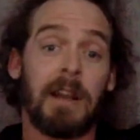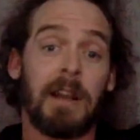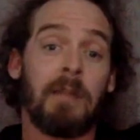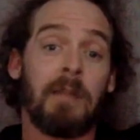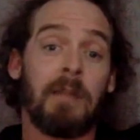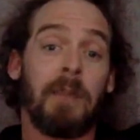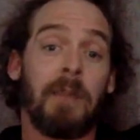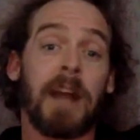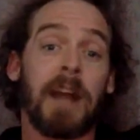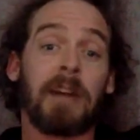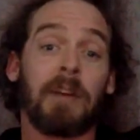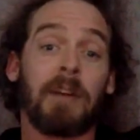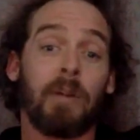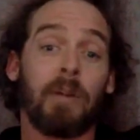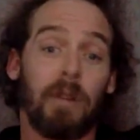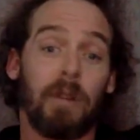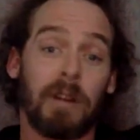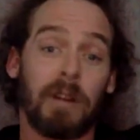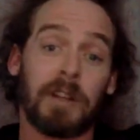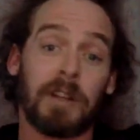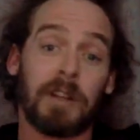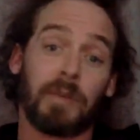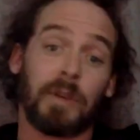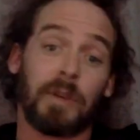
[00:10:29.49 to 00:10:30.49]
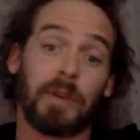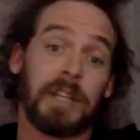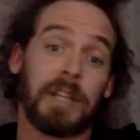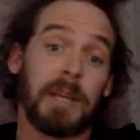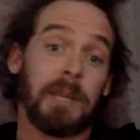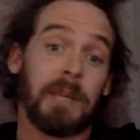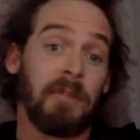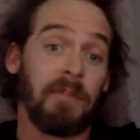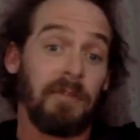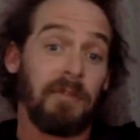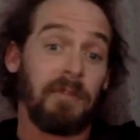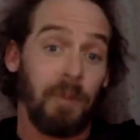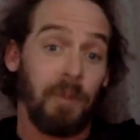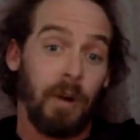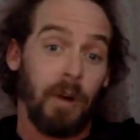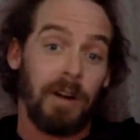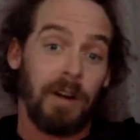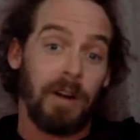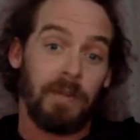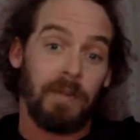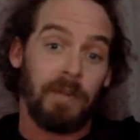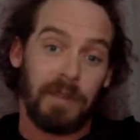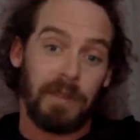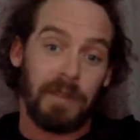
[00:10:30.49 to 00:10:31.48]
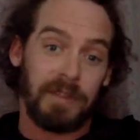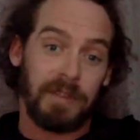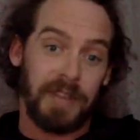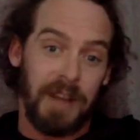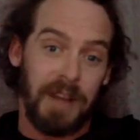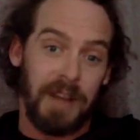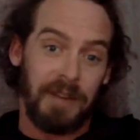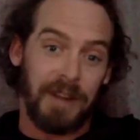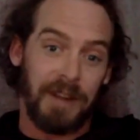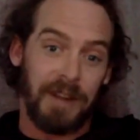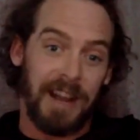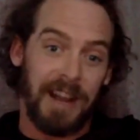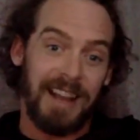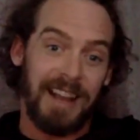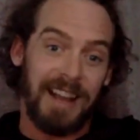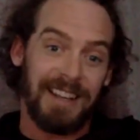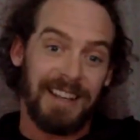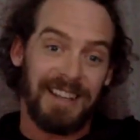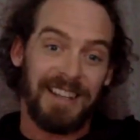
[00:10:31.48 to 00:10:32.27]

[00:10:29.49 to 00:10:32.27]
my goal, because we're a team of 4 with the sound guy,